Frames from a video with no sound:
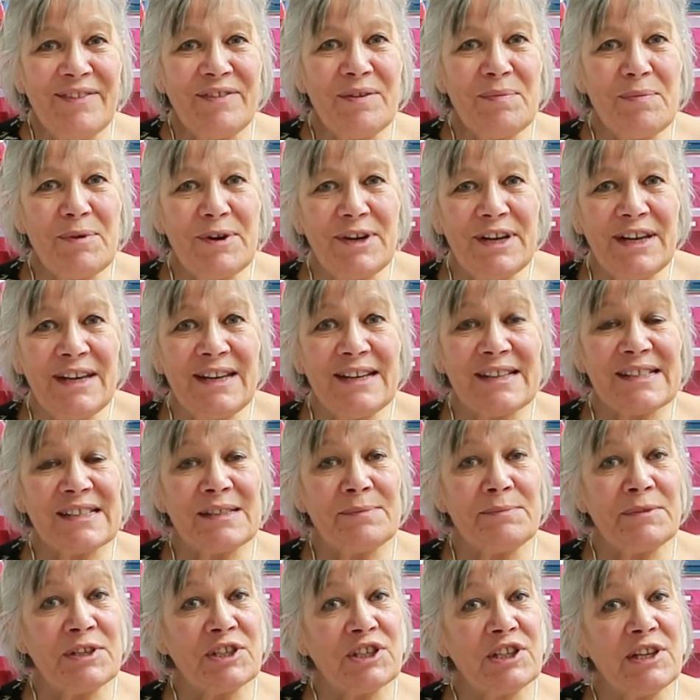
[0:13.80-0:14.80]
everybody,
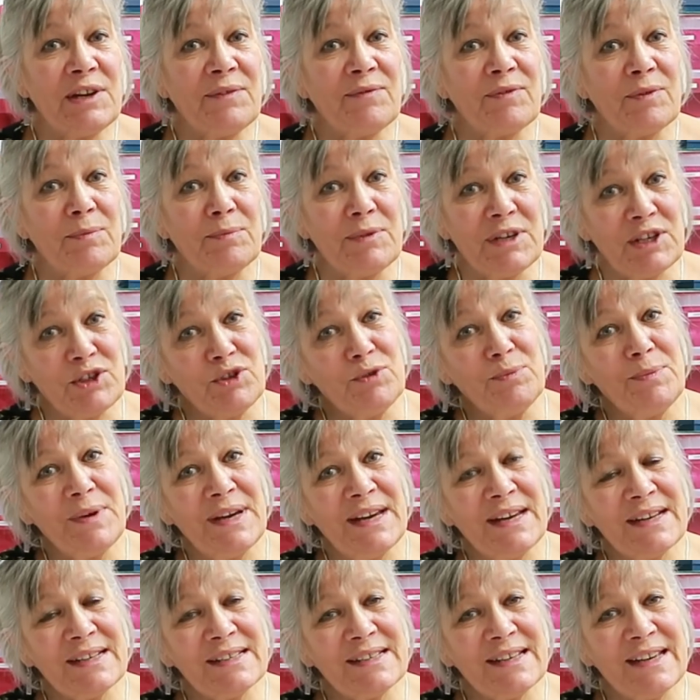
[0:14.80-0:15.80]
it's Micheline from Micheline
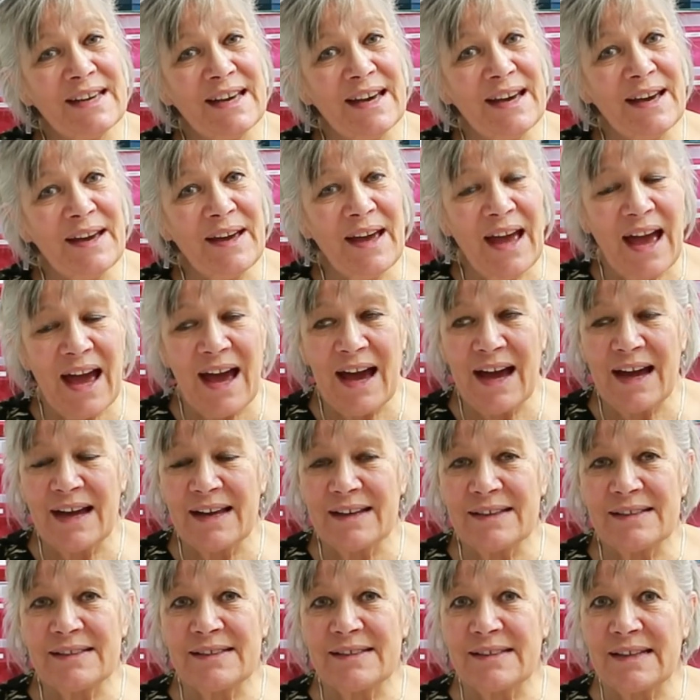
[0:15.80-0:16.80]
Makes here,
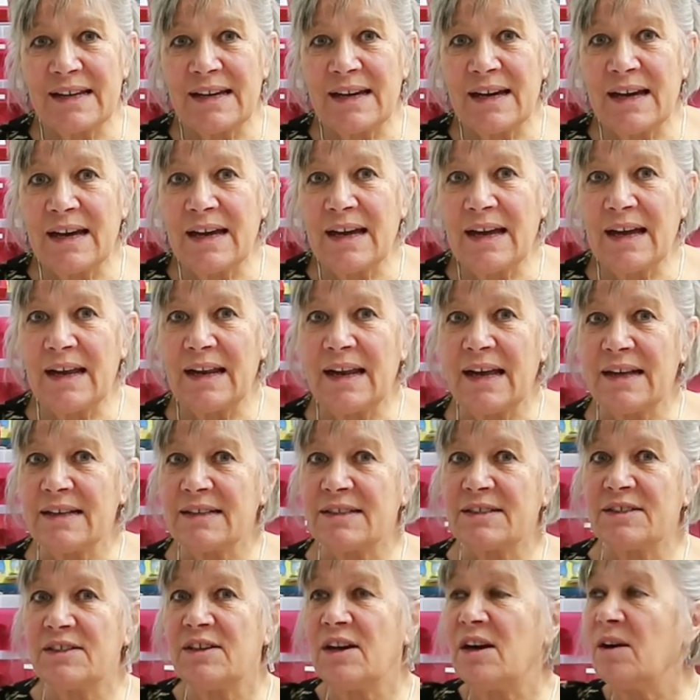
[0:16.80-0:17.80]
and
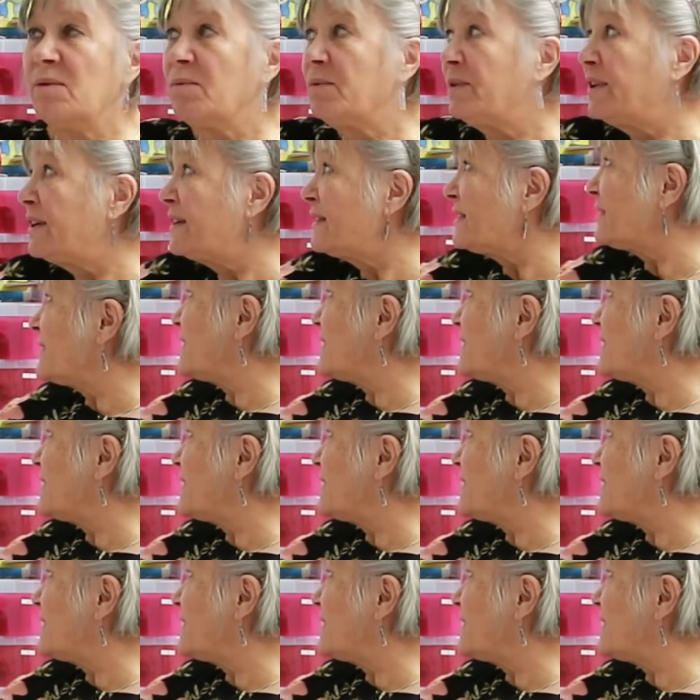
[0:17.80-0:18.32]
let's start with this